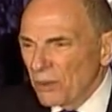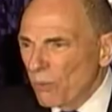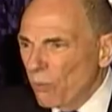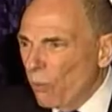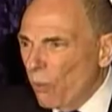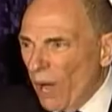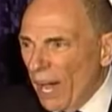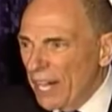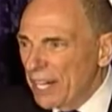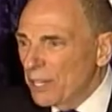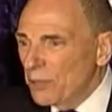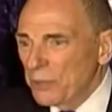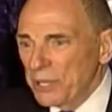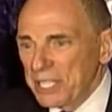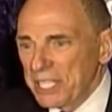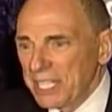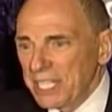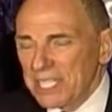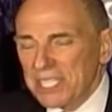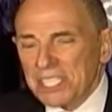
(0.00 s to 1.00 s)
why do we
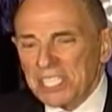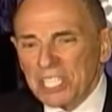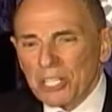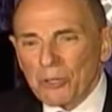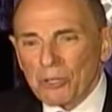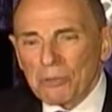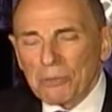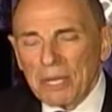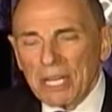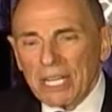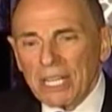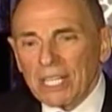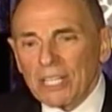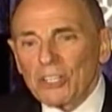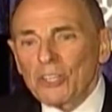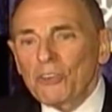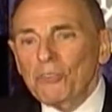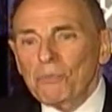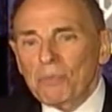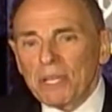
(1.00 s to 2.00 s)
need a secret meeting?
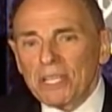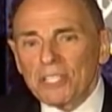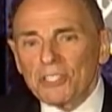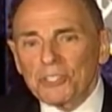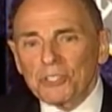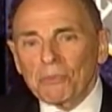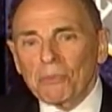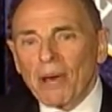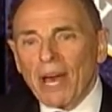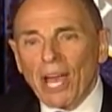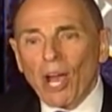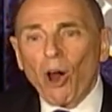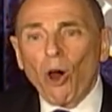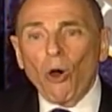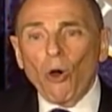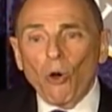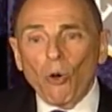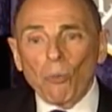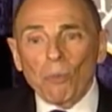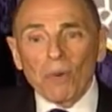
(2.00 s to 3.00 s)
You've been to my
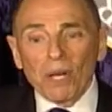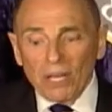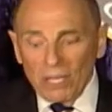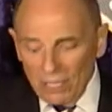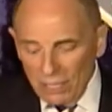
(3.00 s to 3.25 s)
home